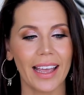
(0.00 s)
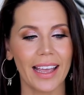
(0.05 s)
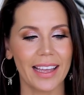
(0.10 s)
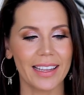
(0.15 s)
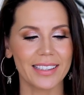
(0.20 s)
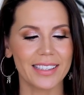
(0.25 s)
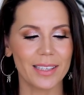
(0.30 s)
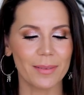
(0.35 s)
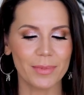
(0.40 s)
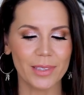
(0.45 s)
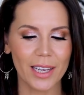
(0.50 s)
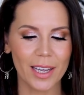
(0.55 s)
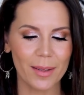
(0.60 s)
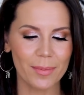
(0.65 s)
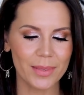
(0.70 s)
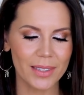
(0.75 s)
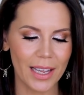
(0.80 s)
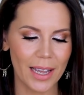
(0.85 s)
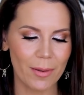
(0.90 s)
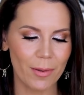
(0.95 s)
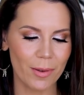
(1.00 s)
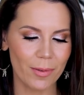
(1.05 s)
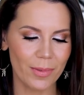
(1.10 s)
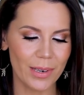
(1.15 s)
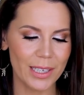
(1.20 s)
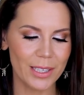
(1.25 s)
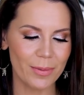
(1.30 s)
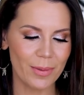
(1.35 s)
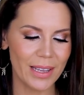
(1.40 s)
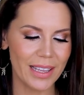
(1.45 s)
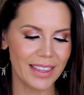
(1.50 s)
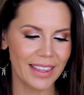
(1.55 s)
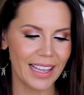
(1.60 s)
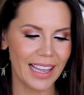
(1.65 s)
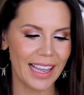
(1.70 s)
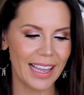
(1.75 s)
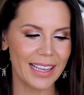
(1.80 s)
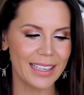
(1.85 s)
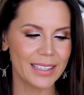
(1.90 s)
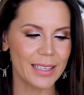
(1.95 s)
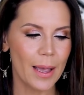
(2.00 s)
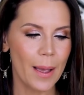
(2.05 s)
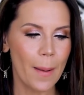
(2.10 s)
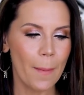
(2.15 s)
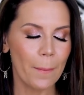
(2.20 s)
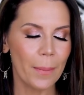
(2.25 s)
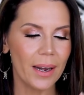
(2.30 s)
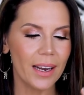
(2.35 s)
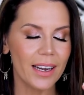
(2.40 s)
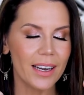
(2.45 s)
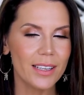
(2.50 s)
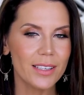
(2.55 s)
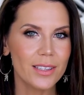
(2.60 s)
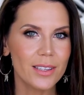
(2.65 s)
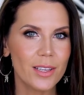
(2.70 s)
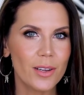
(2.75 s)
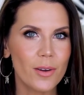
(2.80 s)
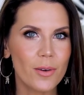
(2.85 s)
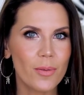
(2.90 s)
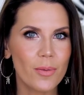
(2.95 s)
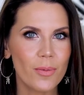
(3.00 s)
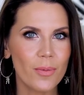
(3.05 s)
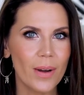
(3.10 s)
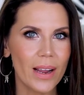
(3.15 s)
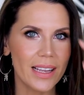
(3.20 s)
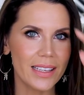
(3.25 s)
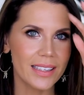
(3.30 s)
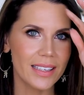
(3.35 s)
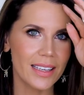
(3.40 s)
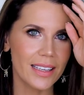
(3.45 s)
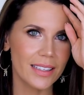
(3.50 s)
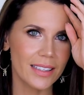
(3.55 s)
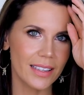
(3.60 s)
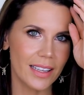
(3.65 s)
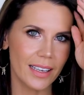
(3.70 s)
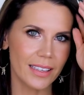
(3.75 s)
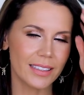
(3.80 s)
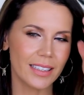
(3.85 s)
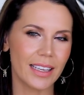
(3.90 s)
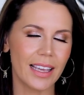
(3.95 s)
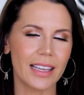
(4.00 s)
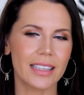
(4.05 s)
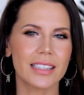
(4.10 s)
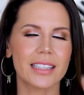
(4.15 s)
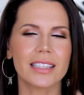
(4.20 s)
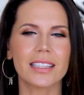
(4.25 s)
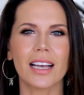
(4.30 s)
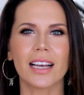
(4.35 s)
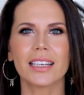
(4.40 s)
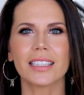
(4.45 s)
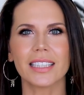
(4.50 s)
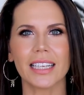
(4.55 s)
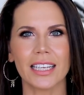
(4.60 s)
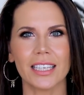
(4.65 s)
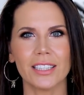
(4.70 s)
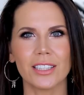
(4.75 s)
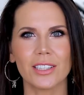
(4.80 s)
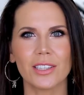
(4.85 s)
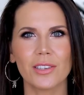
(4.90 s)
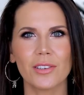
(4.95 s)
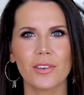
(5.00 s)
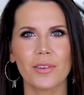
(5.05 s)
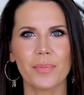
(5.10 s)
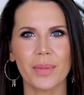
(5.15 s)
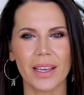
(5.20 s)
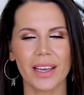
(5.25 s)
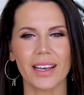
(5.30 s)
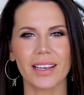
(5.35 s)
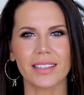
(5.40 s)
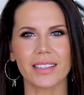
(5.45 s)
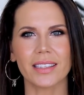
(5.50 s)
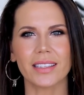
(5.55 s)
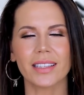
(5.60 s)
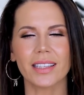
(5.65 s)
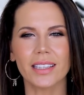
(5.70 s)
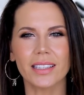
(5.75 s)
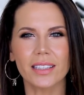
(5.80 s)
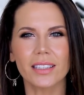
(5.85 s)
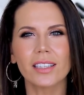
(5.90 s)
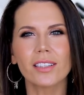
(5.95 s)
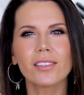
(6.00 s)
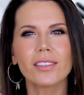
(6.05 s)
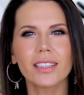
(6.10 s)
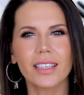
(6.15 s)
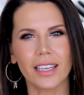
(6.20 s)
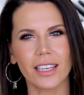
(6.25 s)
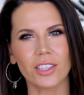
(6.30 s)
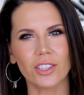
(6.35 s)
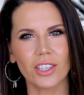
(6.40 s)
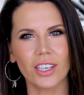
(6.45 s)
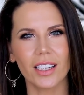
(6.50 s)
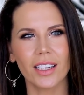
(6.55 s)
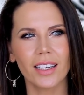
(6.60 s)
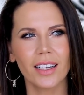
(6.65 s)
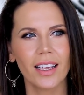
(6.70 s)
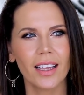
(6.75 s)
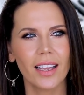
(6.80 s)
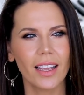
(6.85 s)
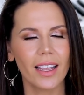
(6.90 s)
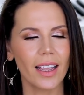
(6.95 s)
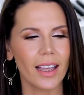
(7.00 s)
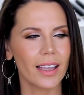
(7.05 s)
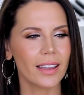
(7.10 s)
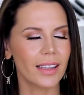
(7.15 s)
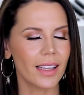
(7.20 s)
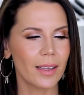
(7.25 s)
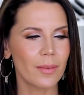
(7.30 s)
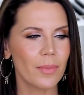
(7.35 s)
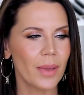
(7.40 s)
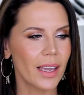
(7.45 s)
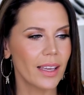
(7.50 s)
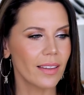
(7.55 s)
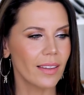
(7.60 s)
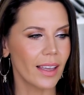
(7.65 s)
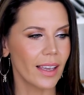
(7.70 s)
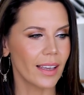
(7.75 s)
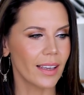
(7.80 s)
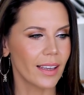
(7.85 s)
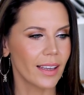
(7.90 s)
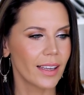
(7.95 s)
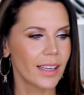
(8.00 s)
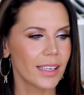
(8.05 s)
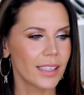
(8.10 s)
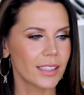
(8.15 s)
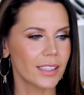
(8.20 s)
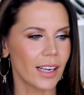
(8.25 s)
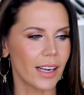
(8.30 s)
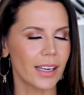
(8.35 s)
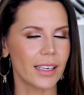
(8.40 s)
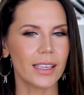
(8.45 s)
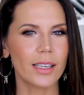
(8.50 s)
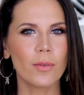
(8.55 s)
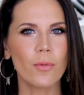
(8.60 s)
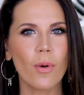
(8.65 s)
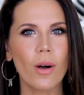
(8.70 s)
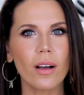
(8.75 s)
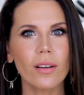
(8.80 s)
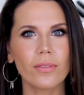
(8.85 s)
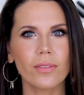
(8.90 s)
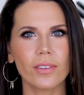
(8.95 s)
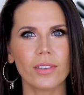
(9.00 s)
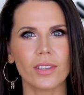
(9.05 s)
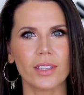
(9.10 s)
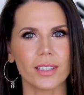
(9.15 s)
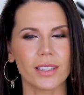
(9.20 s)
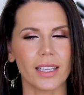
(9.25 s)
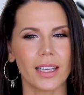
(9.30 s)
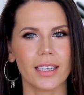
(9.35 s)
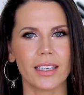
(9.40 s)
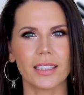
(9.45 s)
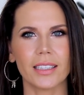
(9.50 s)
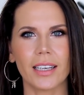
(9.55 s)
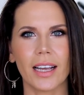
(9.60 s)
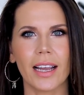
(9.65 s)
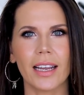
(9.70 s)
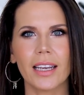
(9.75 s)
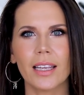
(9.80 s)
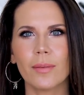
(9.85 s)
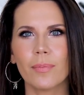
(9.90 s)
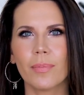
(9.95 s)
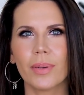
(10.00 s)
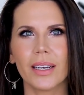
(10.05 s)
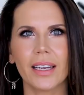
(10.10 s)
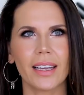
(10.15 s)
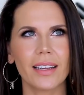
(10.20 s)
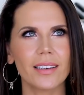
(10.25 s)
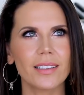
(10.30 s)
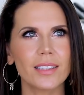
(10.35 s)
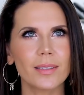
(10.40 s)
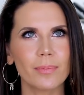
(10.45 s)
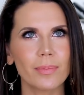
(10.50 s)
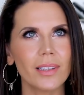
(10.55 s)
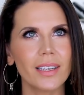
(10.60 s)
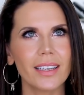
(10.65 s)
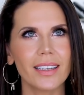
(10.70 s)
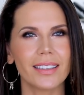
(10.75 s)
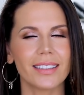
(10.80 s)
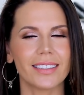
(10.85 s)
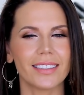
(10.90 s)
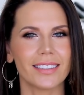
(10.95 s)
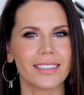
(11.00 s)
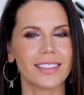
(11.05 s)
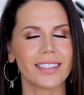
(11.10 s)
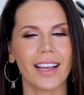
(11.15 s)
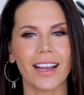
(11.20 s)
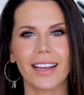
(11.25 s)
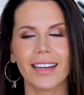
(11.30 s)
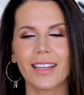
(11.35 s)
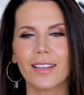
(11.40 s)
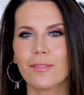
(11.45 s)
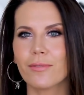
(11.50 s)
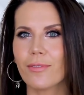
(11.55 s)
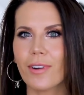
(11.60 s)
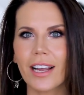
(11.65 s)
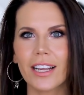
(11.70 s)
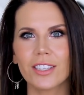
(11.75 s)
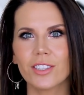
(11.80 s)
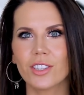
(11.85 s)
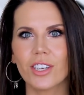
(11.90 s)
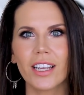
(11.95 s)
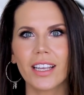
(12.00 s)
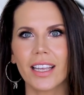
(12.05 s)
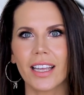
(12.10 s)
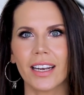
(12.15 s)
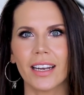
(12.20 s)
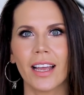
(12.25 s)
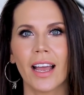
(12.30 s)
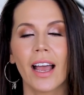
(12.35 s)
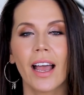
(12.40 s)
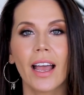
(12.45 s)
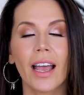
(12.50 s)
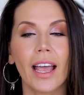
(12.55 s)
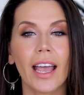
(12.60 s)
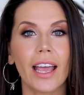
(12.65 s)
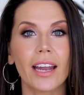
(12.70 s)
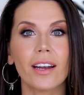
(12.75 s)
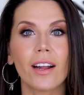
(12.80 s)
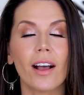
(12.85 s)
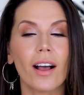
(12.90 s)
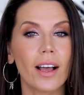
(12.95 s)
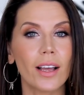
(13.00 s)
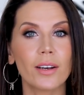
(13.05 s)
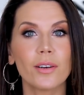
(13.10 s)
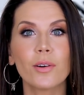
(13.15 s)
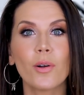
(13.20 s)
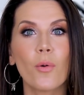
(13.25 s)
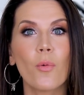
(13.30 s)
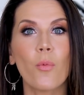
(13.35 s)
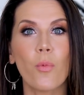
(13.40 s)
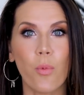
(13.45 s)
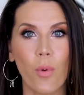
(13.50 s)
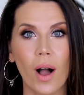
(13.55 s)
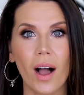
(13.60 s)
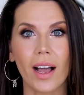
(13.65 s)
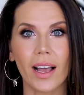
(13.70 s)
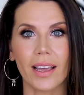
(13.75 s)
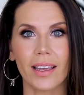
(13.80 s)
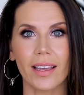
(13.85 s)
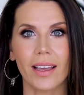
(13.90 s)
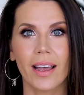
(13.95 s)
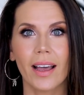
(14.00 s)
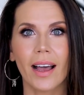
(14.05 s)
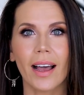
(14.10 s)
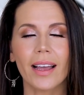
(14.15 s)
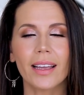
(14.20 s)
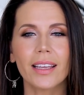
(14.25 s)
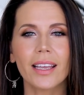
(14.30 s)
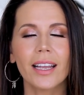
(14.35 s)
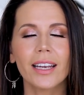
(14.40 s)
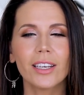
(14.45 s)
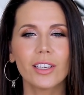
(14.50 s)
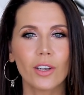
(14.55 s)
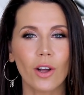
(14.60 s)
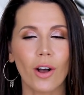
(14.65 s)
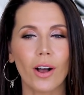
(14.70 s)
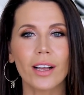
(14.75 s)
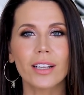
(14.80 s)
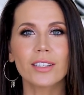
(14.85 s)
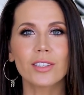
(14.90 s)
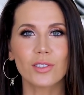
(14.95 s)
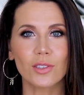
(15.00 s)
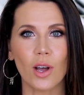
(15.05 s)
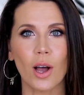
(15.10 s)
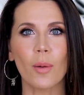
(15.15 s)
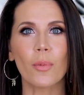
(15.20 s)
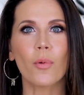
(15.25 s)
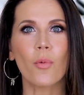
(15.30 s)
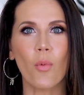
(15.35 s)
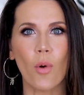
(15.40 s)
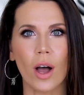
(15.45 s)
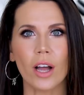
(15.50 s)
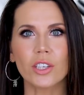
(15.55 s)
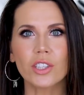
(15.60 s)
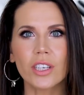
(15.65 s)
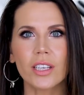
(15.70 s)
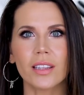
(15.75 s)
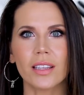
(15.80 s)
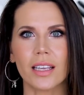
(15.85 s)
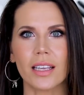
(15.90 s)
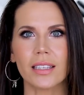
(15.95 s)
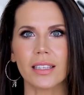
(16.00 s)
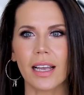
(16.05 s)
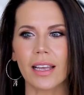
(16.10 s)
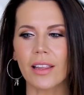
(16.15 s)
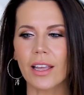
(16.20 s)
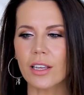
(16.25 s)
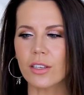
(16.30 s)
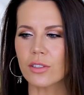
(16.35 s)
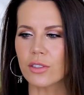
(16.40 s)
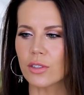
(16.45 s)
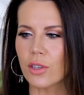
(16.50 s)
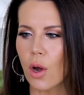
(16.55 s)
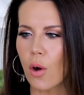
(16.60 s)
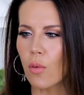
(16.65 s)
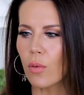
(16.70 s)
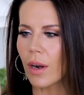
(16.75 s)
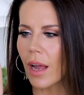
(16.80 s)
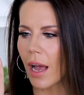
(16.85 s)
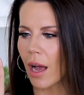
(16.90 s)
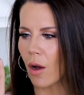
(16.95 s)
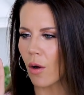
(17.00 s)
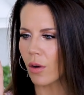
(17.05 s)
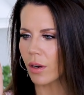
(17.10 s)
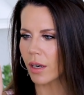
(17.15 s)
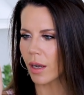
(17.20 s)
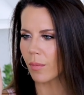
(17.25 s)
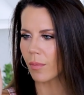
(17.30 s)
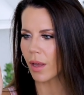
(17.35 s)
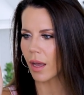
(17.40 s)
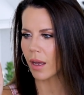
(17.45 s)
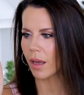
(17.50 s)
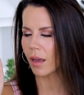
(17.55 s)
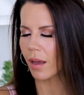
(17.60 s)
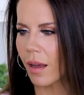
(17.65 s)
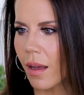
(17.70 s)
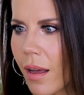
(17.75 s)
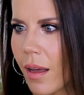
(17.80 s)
and sometimes I will retweet things, but it is the craziest thing to get sucked into because it's this little kitchen and they make like tiny waffles and a tiny banana split and tiny fried chicken. And I don't know why. I cannot stop watching these. I like zone out and I'm like,